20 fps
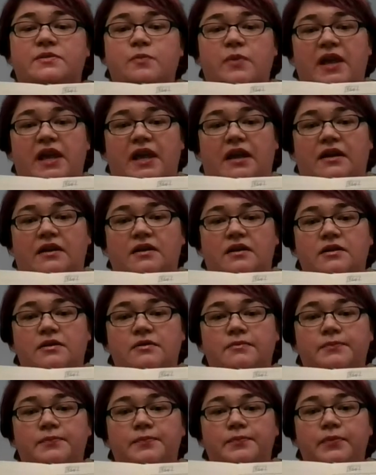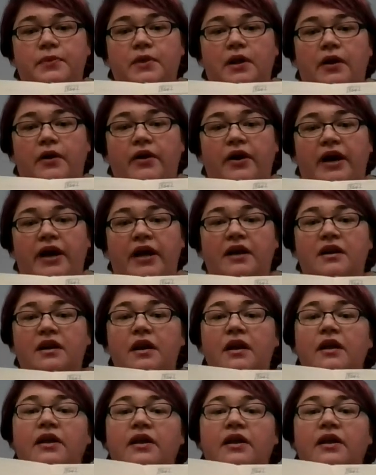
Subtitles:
mean. All right.